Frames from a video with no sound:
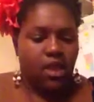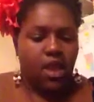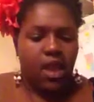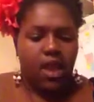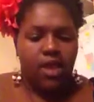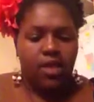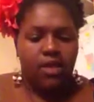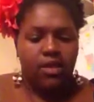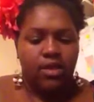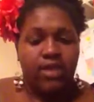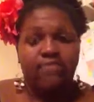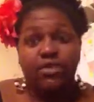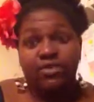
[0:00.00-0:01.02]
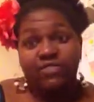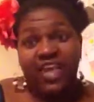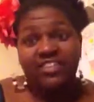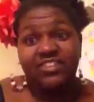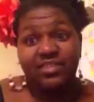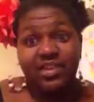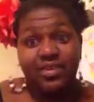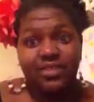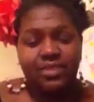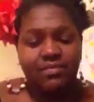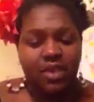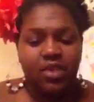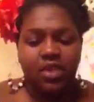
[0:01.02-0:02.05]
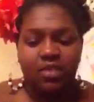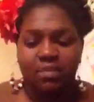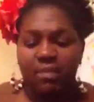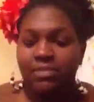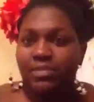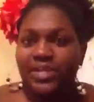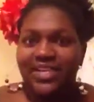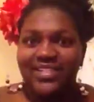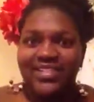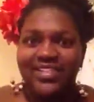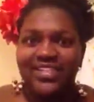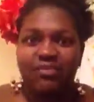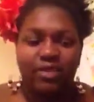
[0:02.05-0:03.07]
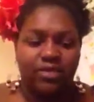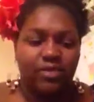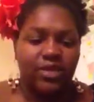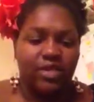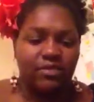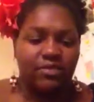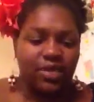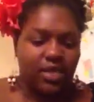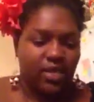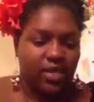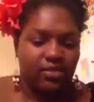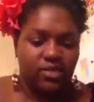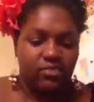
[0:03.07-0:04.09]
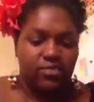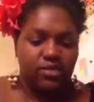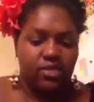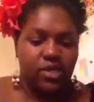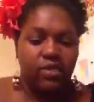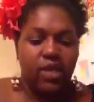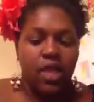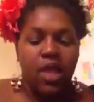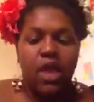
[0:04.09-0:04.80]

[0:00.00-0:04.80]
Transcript: and if you're a faster knitter than me, you could probably knit these up rather quickly, but I knit super slow.